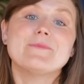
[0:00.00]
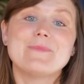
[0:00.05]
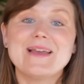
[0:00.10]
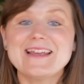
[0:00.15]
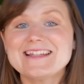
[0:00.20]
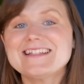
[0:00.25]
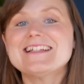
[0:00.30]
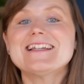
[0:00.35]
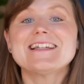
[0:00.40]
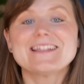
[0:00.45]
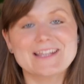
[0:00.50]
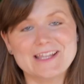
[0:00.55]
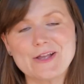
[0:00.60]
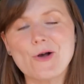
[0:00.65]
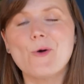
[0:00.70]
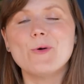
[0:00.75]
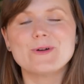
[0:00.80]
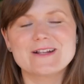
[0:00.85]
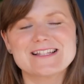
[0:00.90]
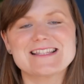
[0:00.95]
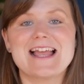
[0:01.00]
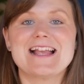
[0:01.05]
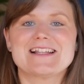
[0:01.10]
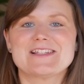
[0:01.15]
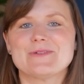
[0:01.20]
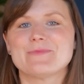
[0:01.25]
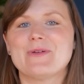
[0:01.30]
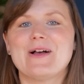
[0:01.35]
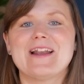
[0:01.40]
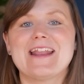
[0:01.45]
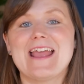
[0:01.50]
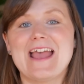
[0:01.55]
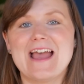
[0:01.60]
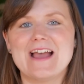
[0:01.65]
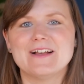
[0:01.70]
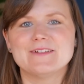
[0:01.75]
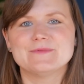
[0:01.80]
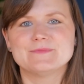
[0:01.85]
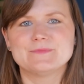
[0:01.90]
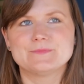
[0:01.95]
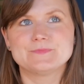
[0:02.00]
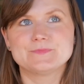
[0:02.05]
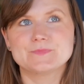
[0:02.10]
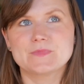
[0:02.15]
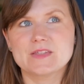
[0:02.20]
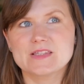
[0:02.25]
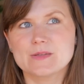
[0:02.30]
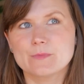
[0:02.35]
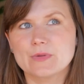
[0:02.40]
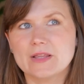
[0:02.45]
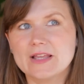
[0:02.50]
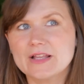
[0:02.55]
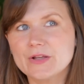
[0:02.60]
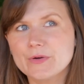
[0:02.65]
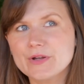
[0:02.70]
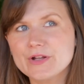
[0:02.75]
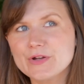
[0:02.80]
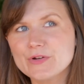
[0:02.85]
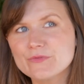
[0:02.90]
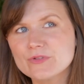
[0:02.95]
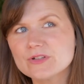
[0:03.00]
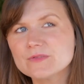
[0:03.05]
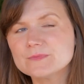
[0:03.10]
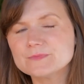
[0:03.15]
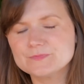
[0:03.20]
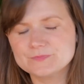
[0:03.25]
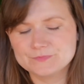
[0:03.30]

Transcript: making it the coldest exoplanet. There's a plane going over.